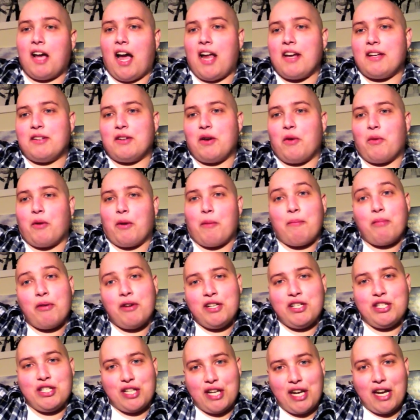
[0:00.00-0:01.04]
I don't
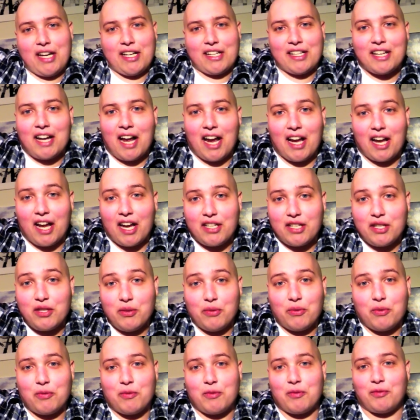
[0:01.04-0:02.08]
appreciate it. I
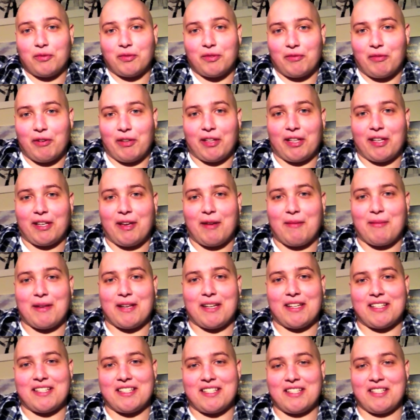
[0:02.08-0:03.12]
do, really. I
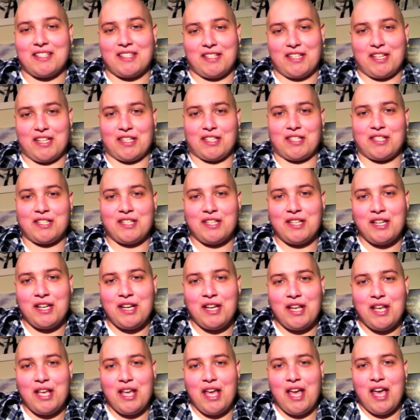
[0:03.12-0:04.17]
mean, it's just...
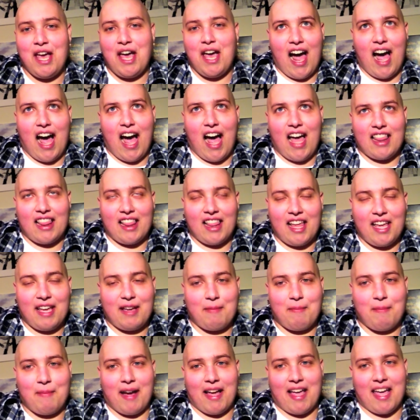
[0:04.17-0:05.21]
I
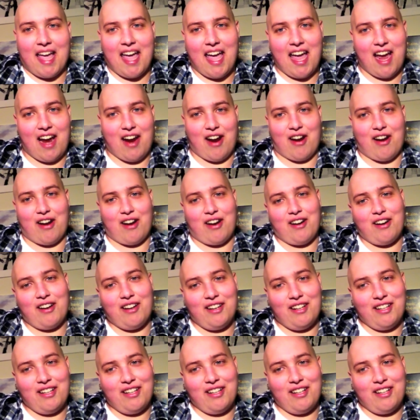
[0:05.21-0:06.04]
like my hair.